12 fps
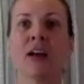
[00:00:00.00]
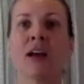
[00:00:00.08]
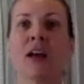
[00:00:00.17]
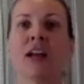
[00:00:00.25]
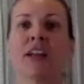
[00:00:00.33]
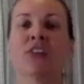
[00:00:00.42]

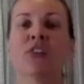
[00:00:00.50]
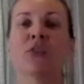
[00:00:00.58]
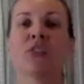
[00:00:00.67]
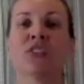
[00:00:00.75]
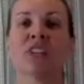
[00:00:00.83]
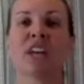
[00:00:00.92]
And as you
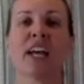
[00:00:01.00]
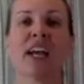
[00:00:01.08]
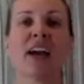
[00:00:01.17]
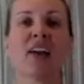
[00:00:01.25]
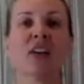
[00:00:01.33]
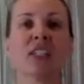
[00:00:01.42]
sigh
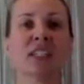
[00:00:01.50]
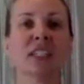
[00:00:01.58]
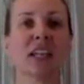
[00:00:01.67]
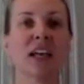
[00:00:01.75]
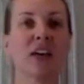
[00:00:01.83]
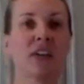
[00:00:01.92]
out,
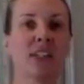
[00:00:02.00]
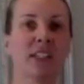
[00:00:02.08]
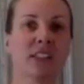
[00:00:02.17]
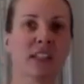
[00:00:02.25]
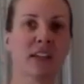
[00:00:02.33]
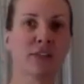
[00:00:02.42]
allowing the
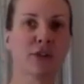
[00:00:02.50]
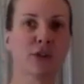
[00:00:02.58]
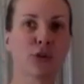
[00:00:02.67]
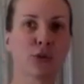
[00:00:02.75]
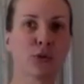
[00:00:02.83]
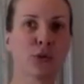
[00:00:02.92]
left
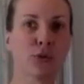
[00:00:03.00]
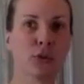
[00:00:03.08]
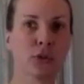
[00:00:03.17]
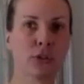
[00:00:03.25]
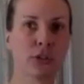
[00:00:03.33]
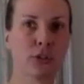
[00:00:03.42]

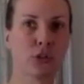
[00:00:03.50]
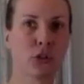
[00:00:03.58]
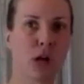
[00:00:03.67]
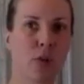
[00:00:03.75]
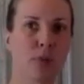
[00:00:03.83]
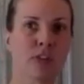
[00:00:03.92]
shoulder to
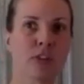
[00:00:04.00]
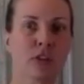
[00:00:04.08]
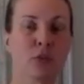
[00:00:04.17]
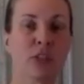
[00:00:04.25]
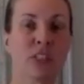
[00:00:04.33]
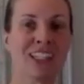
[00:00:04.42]
drop and
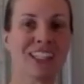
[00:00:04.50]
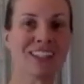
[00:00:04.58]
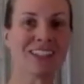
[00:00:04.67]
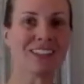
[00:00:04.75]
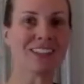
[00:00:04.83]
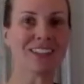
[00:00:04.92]
to
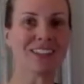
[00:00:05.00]
release.